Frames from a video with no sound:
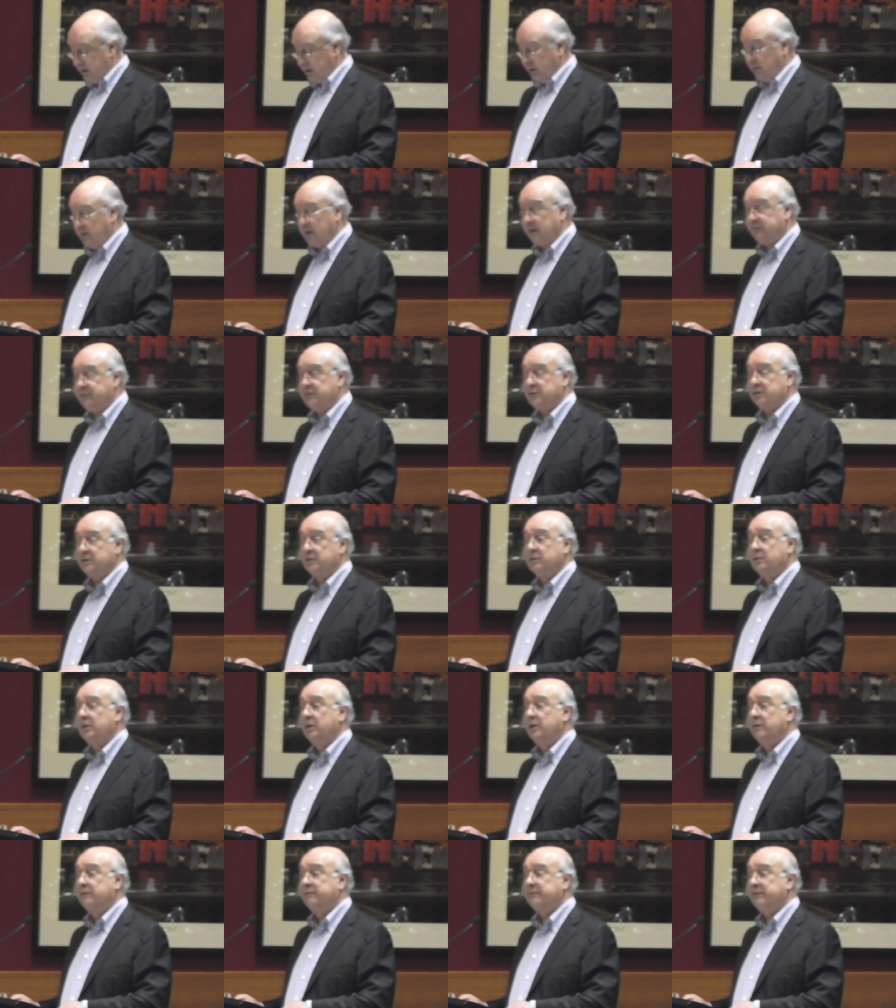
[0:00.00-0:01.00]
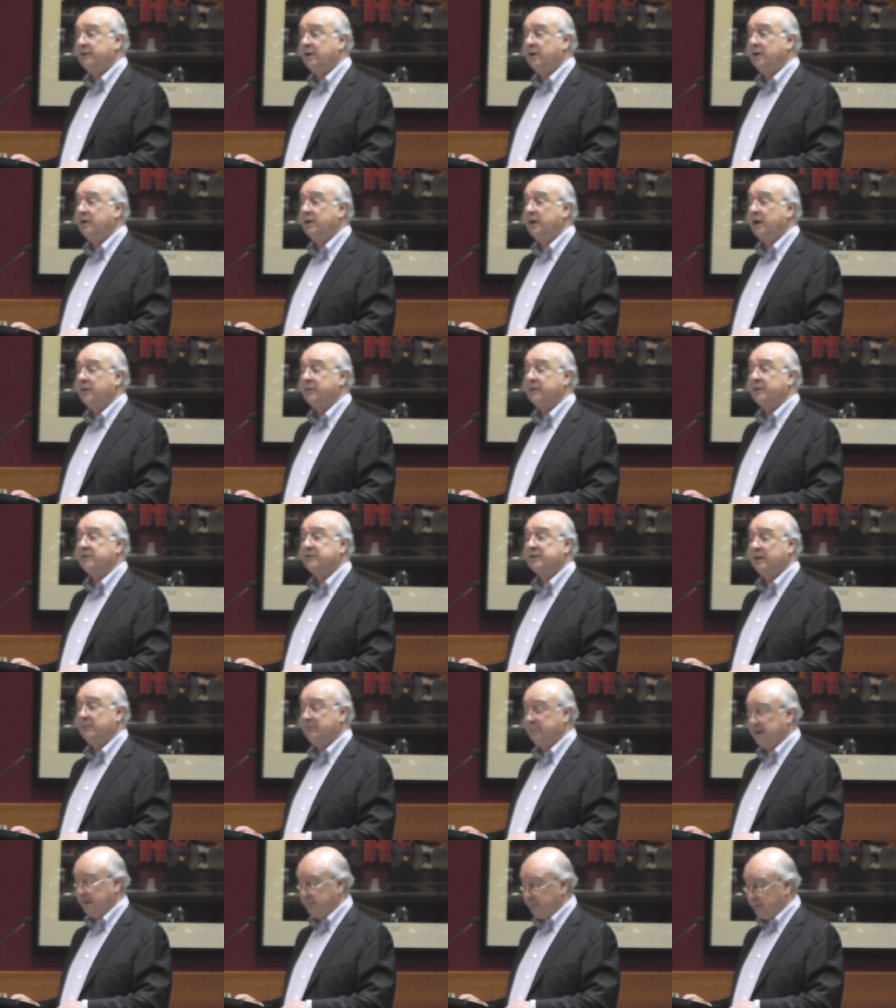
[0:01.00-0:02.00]
You have to find out that
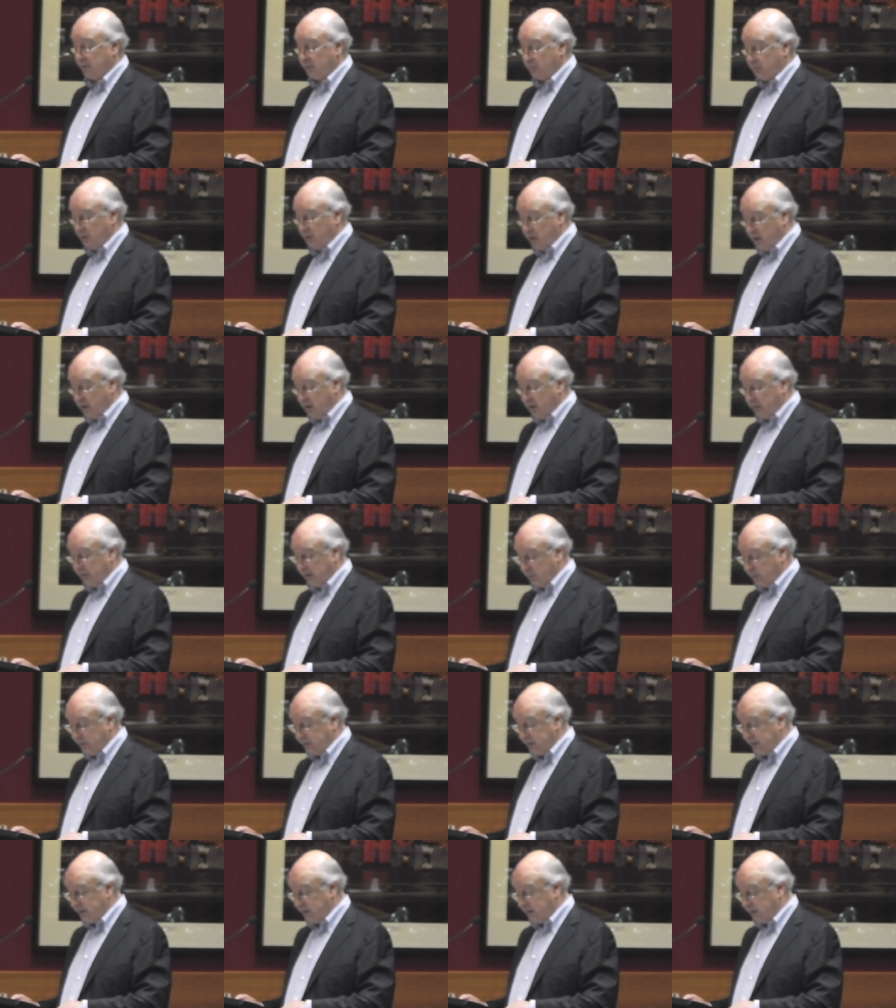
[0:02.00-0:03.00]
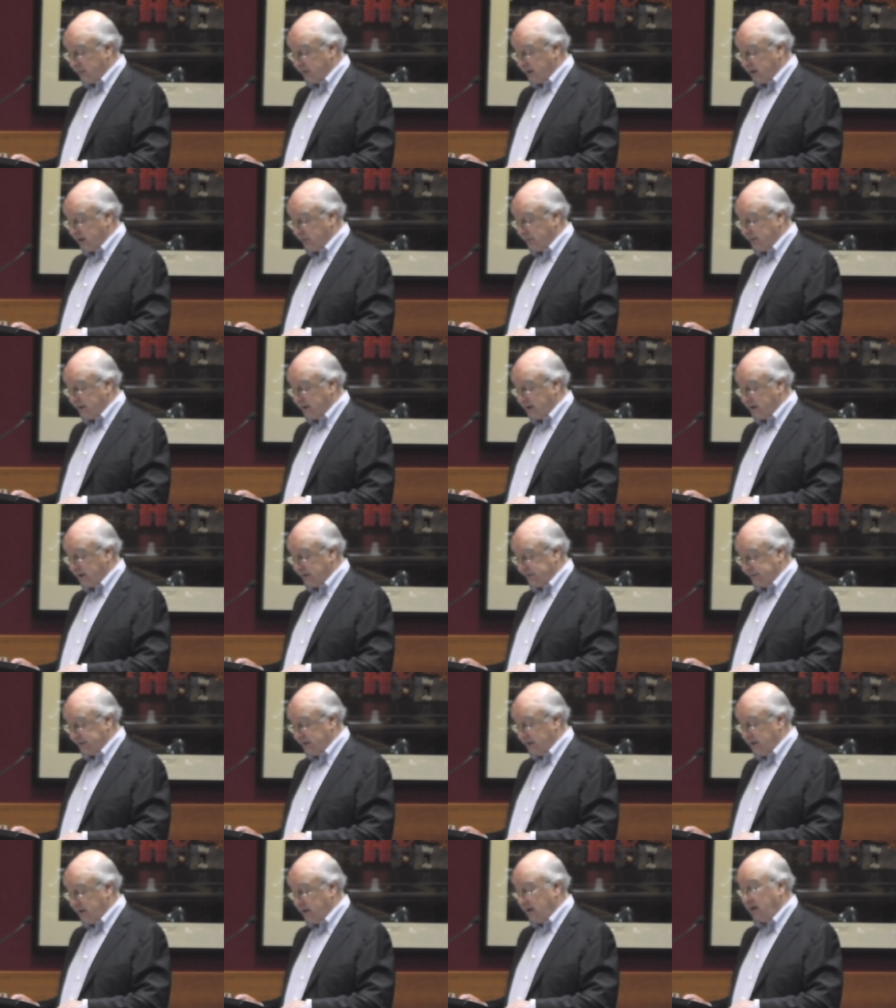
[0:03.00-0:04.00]
some people are wrong about what the, about the
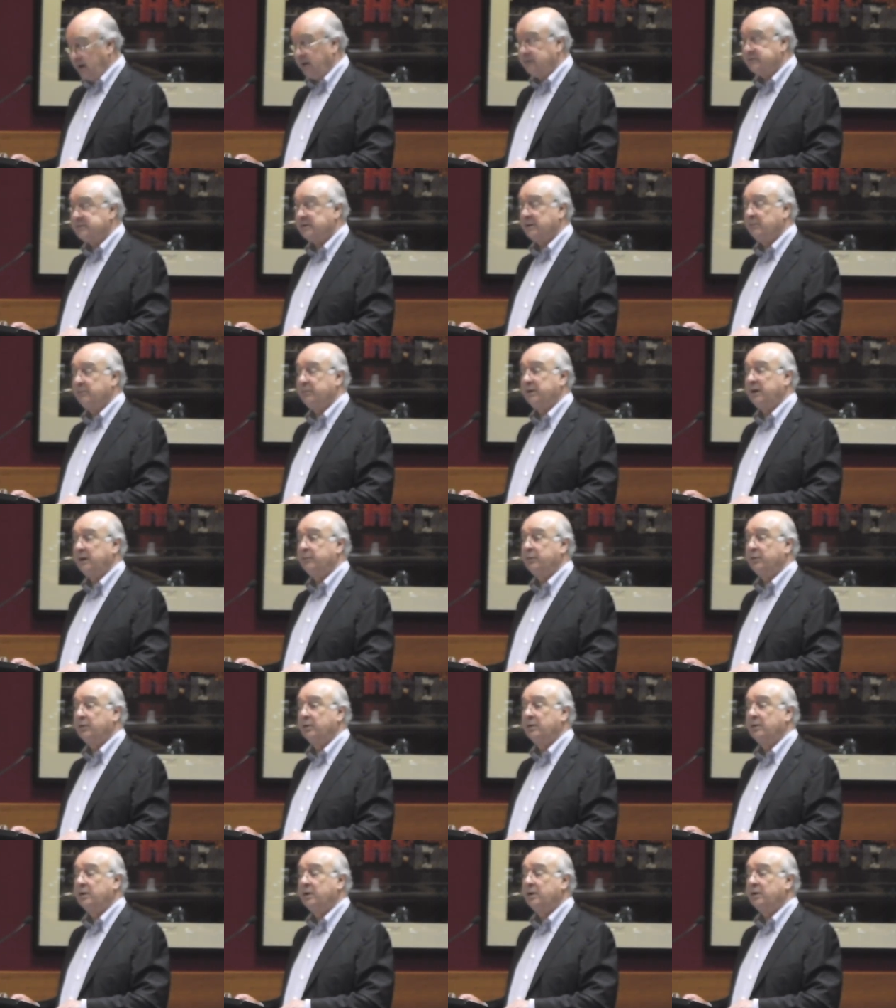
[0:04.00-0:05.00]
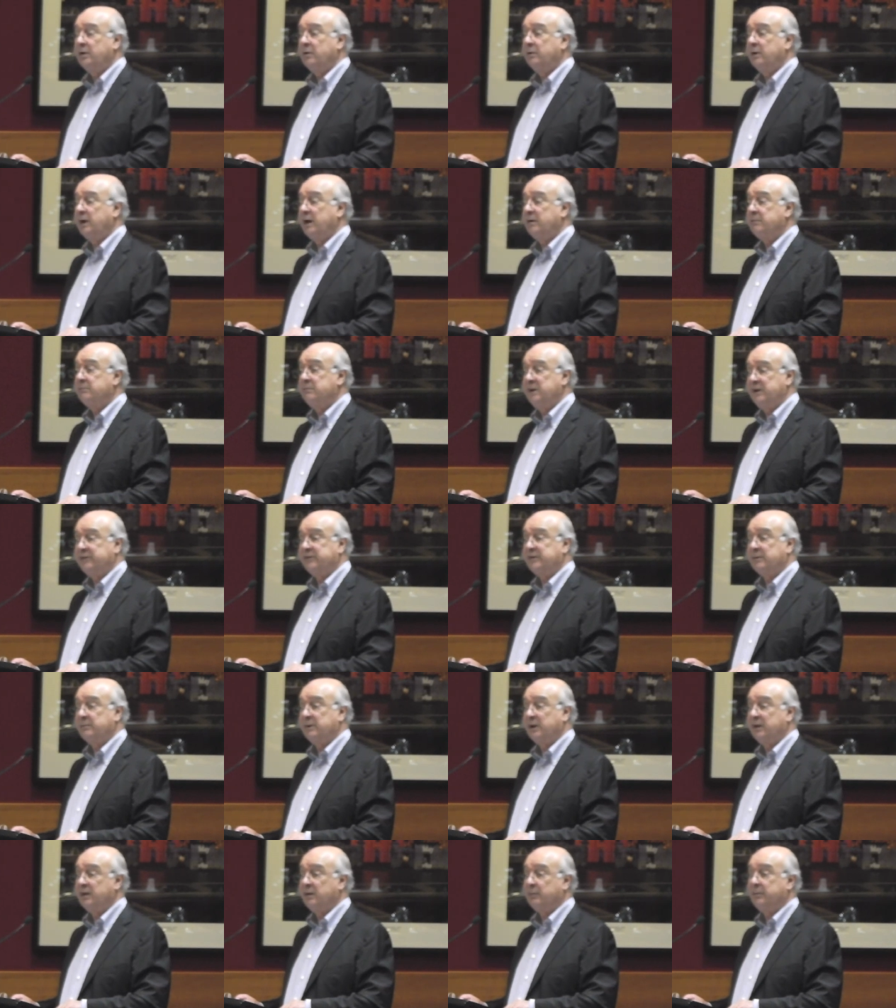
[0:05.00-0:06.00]
past, and some people create myths
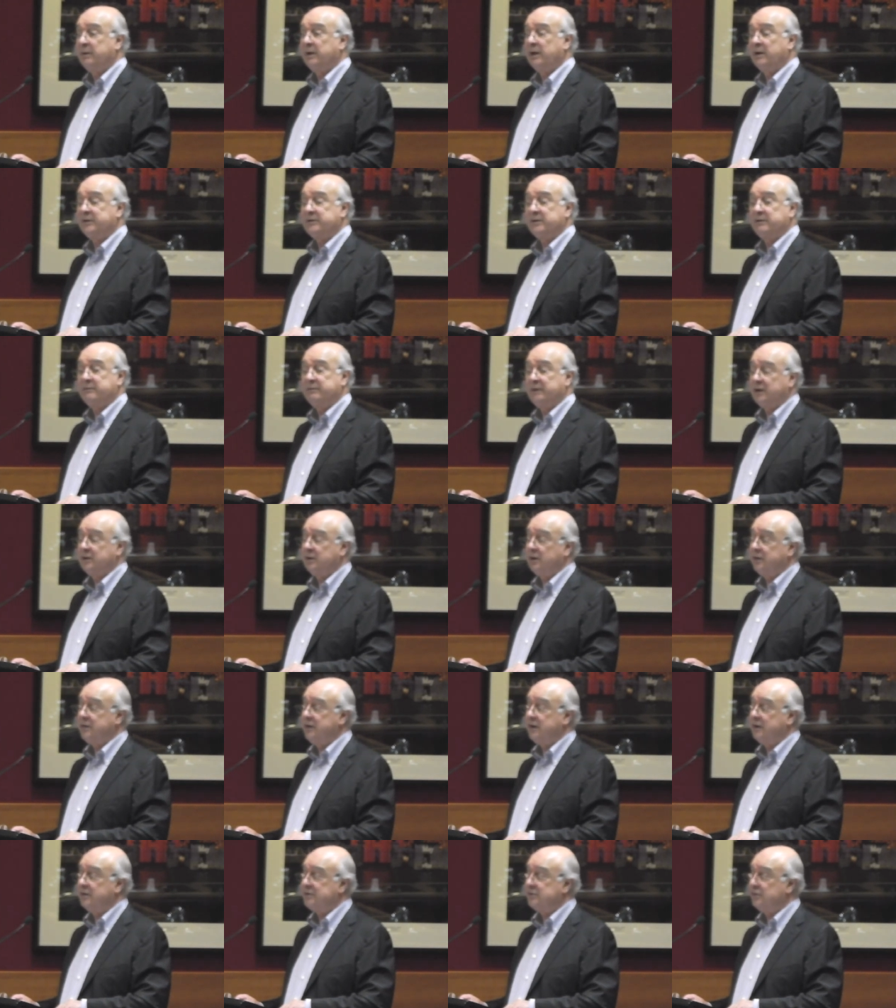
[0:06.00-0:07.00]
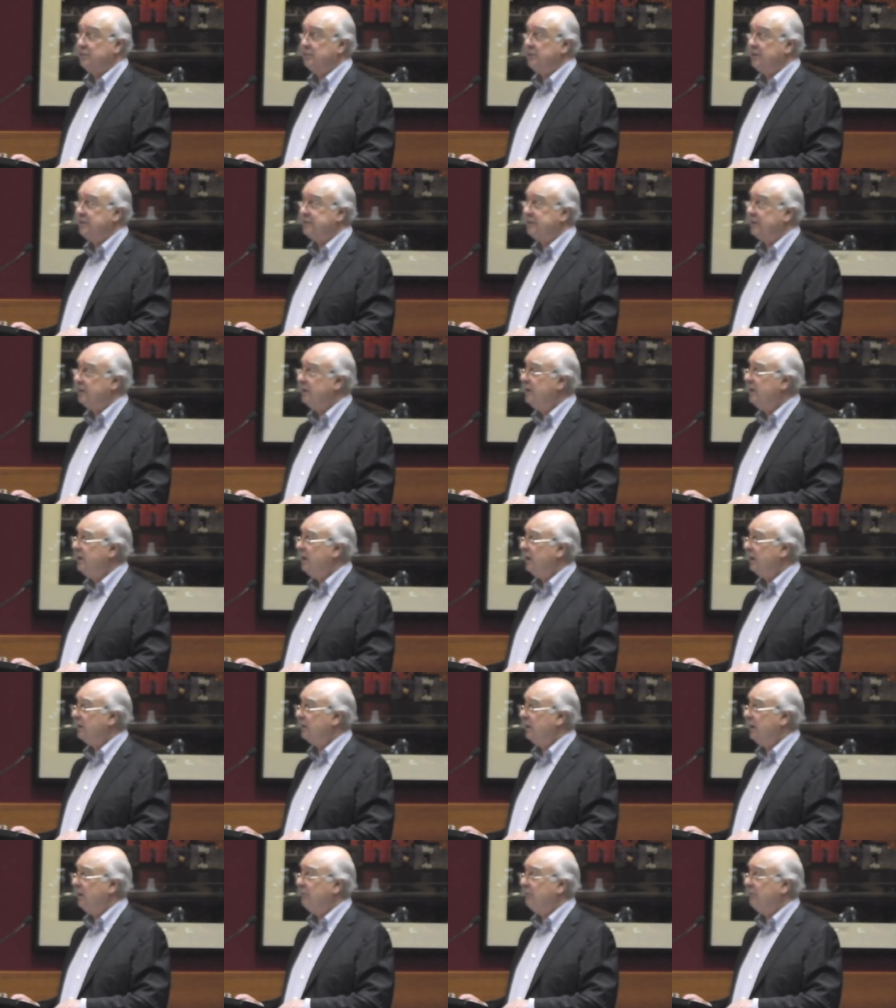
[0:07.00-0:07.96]
about the past. In fact, I think it's almost a, a,